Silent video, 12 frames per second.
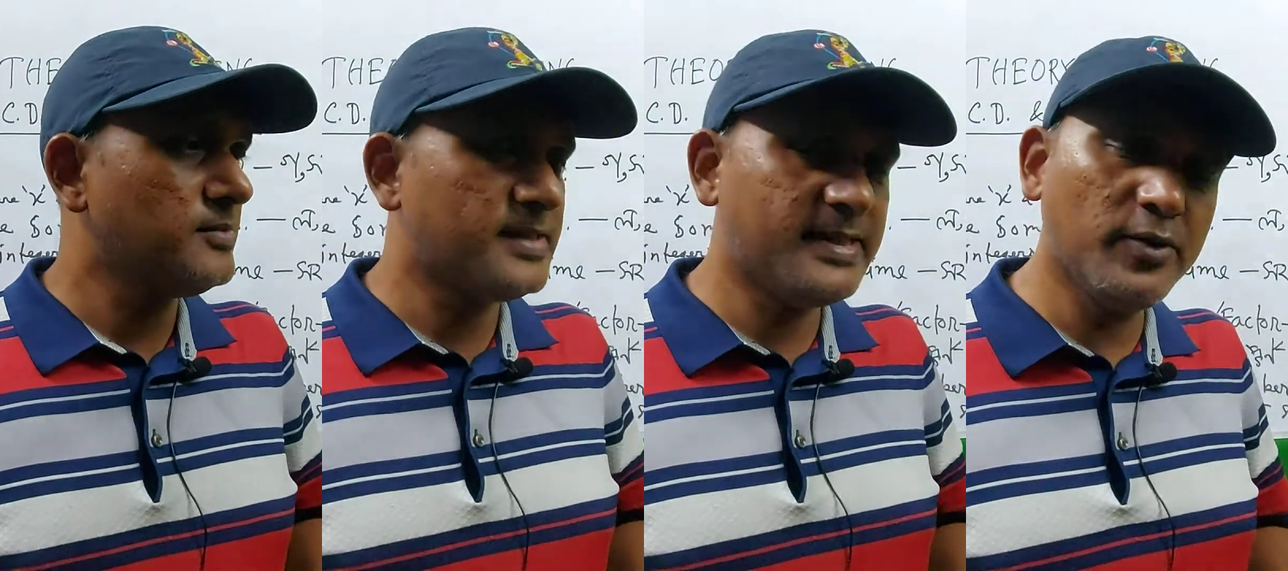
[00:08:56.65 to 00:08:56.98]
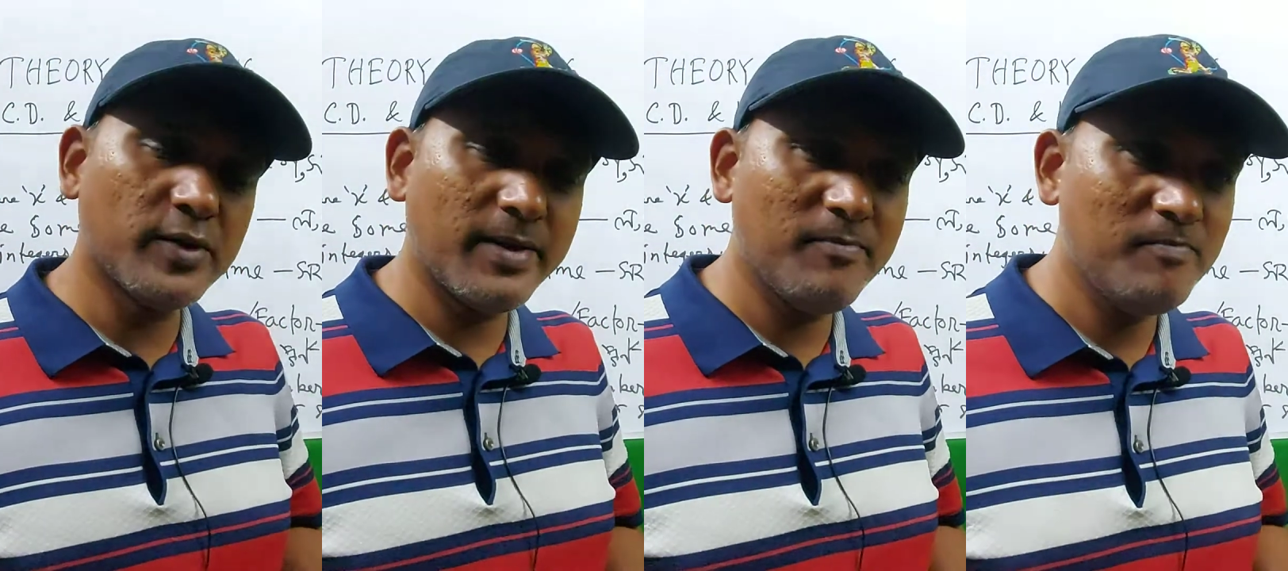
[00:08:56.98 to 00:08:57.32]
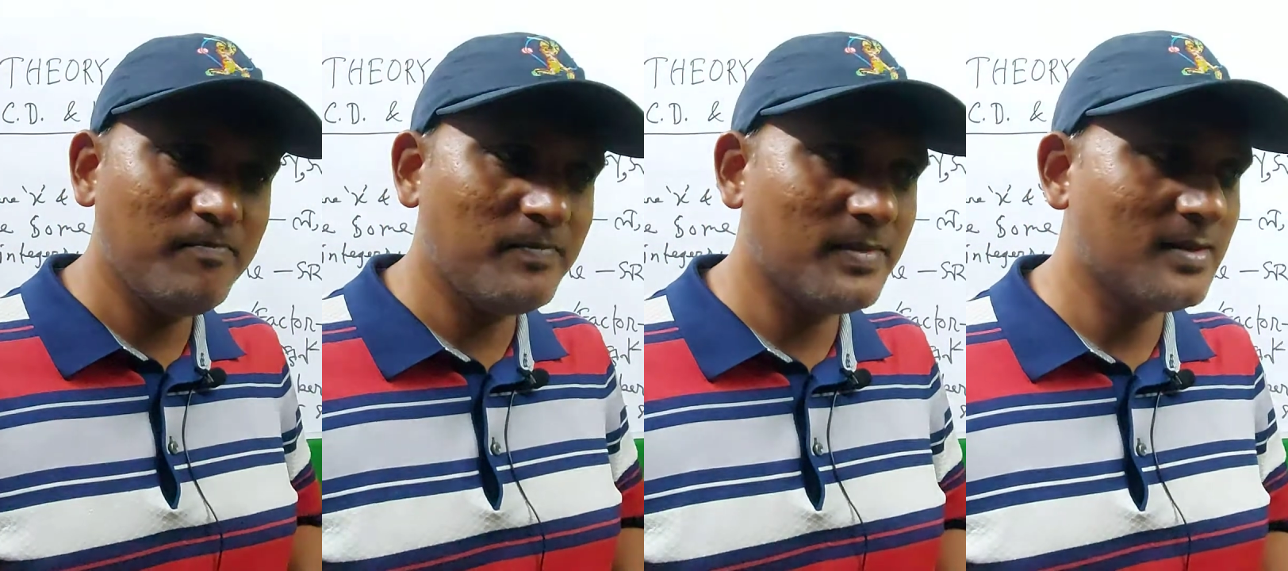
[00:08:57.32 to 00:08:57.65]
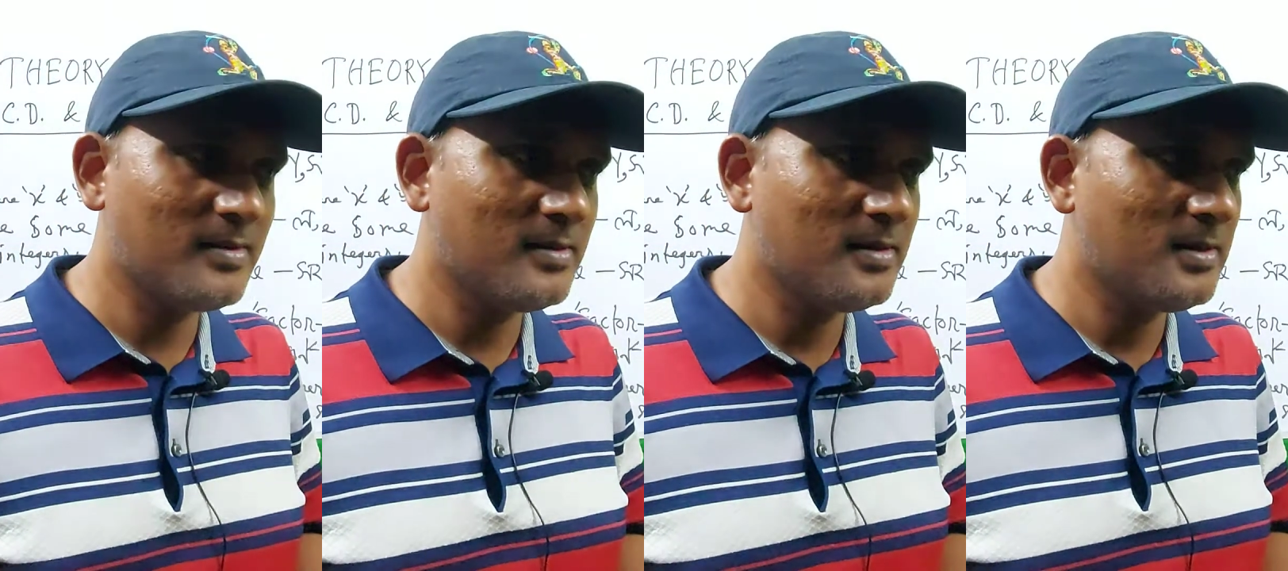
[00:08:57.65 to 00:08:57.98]
theorem
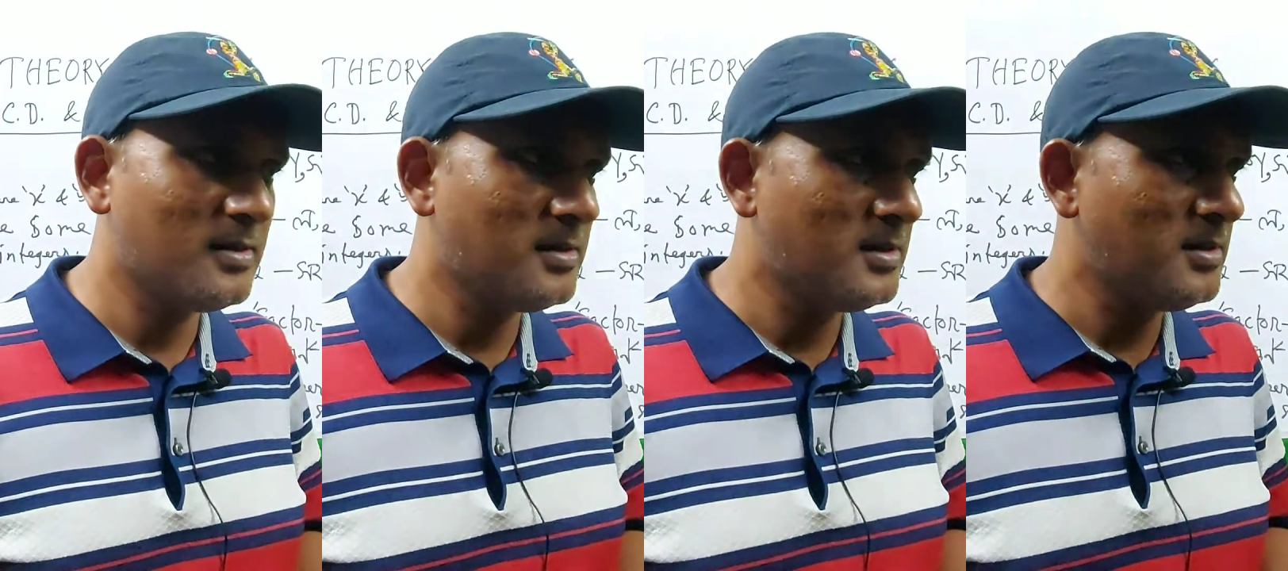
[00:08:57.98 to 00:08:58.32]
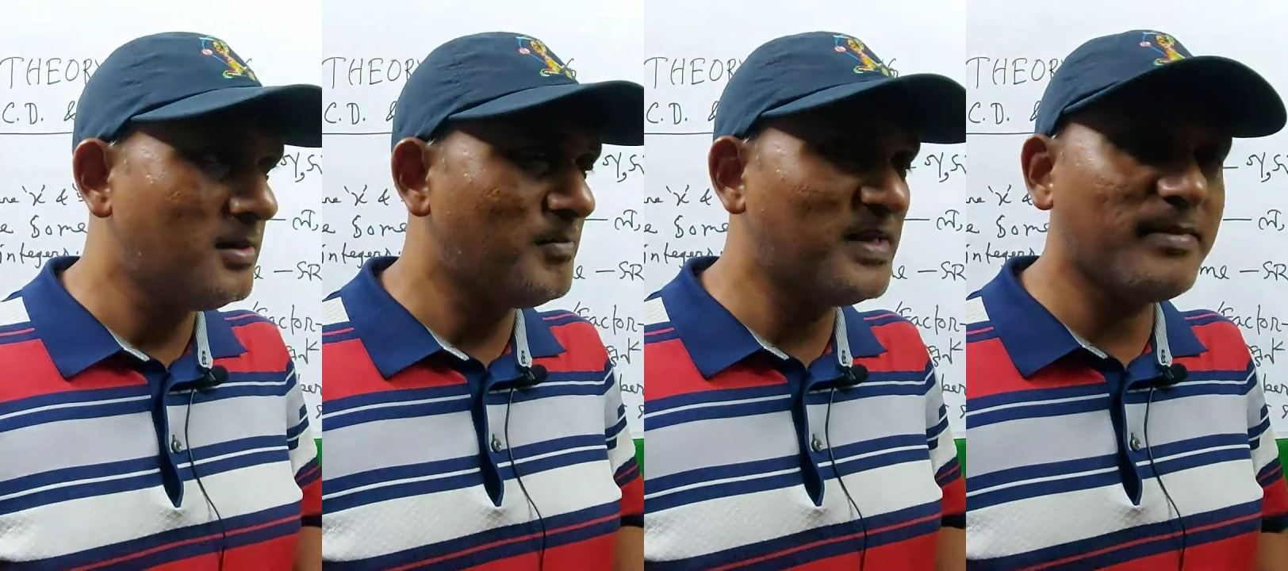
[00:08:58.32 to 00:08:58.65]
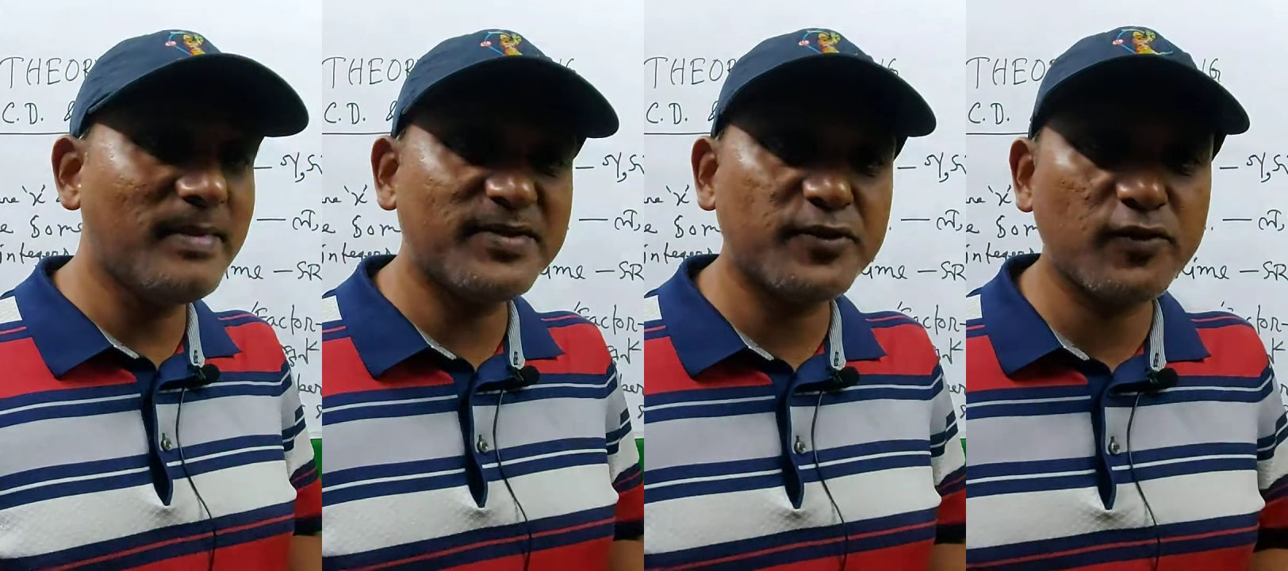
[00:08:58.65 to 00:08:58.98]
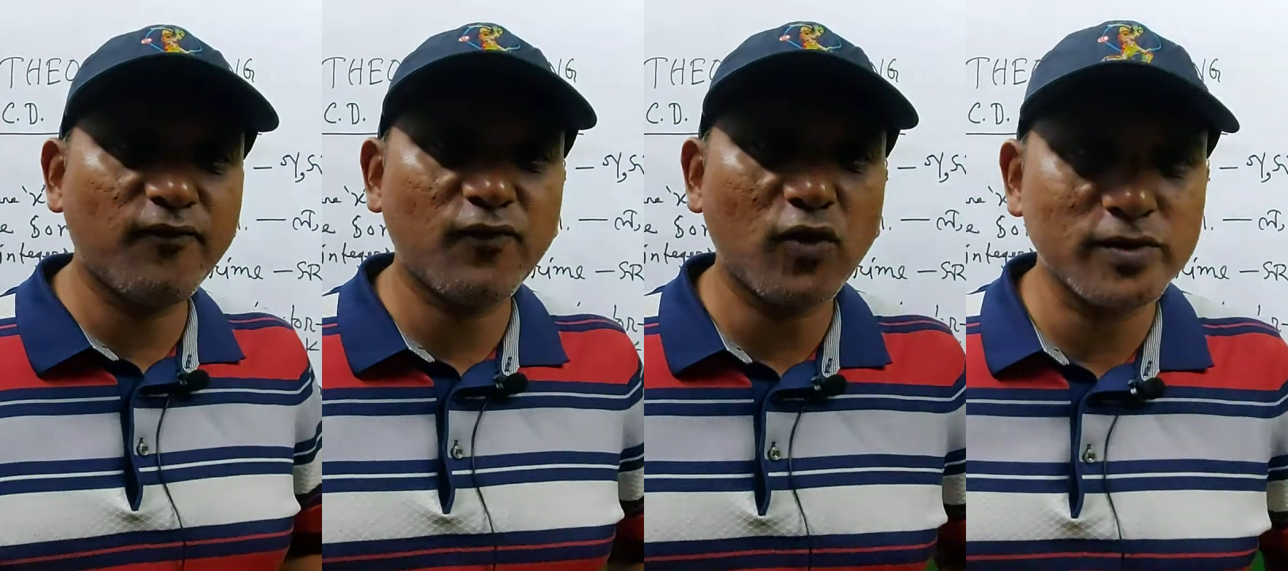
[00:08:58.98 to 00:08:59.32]
by the method
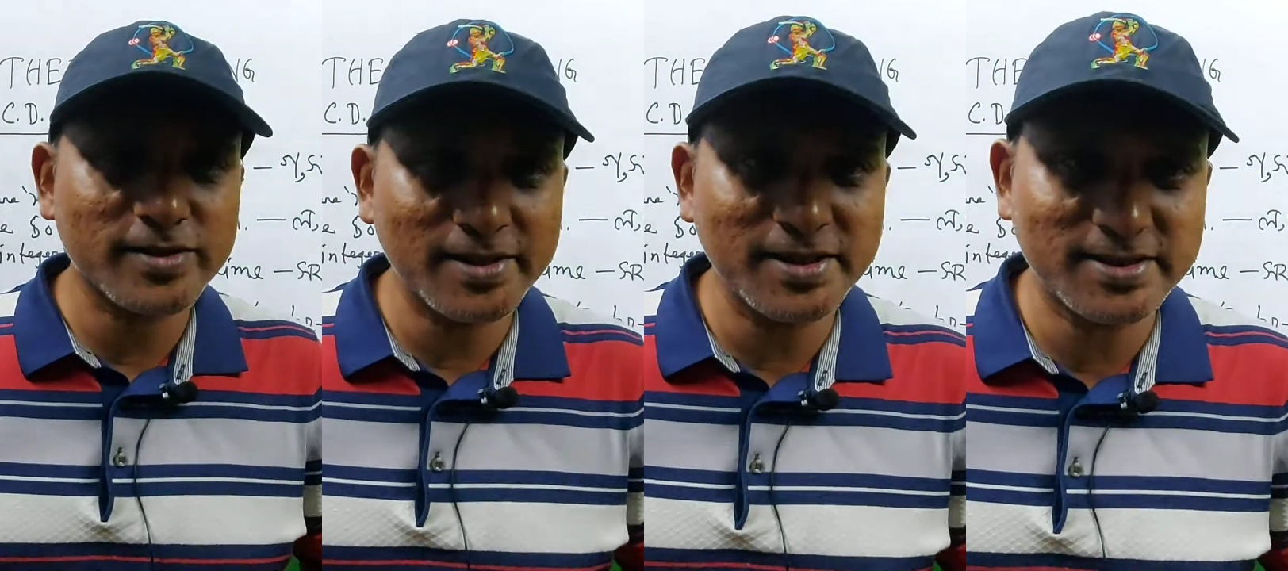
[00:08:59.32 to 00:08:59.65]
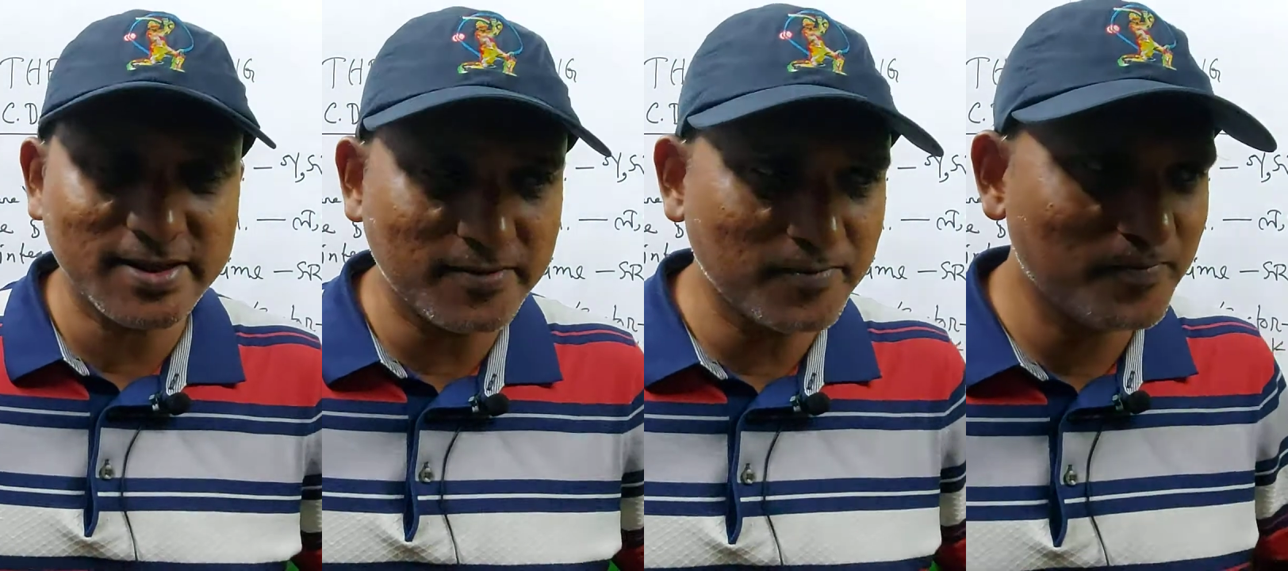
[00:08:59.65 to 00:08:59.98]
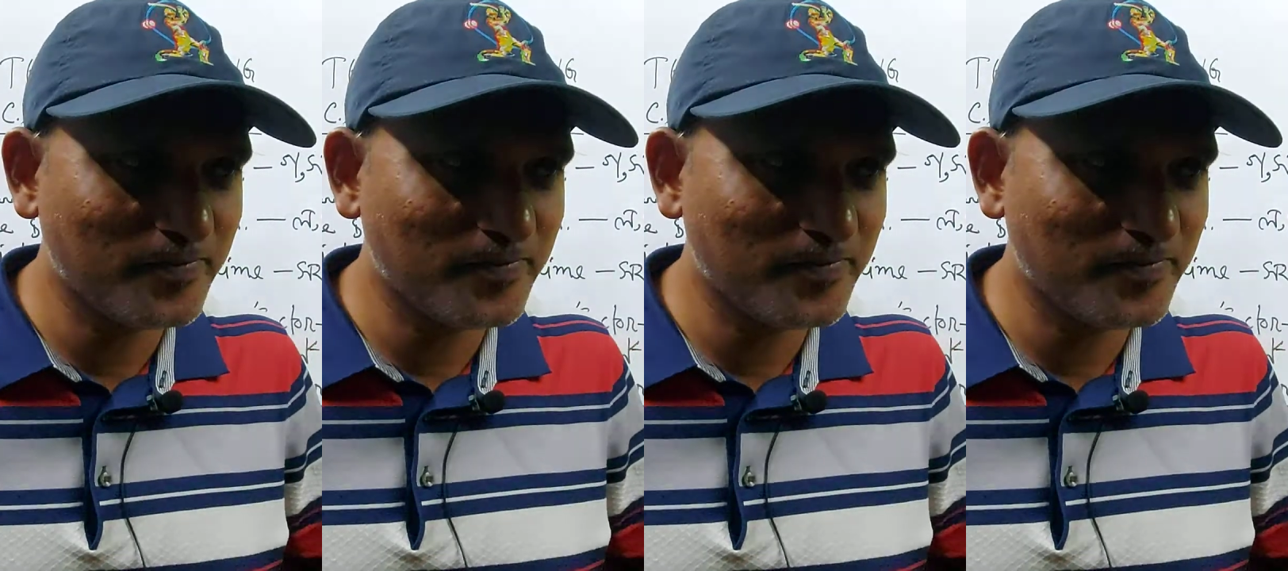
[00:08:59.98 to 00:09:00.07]
of contradiction.